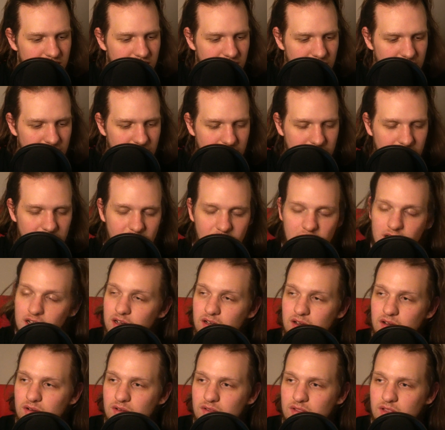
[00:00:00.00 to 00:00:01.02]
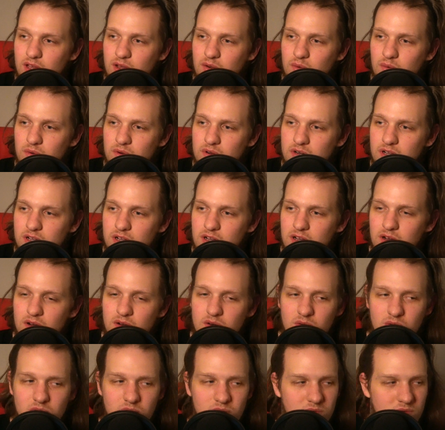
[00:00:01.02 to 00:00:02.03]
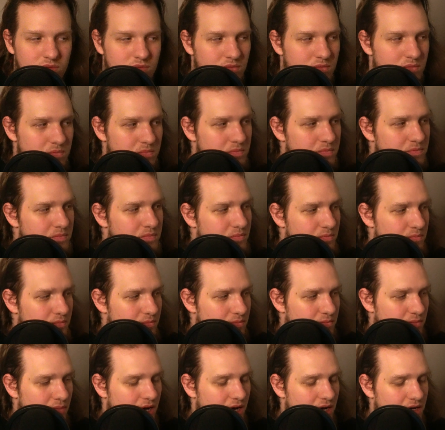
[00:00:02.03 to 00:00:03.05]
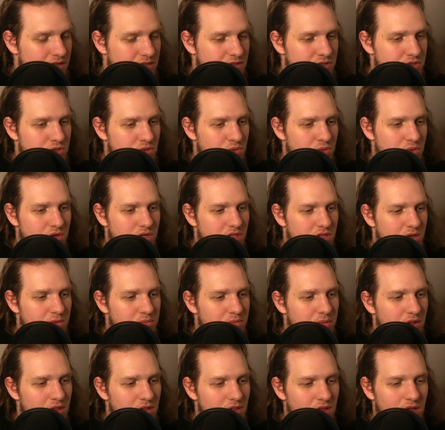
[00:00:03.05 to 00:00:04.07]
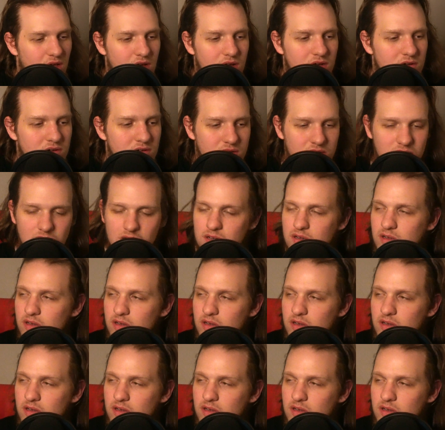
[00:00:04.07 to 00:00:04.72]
And now they want to go back to where they belong.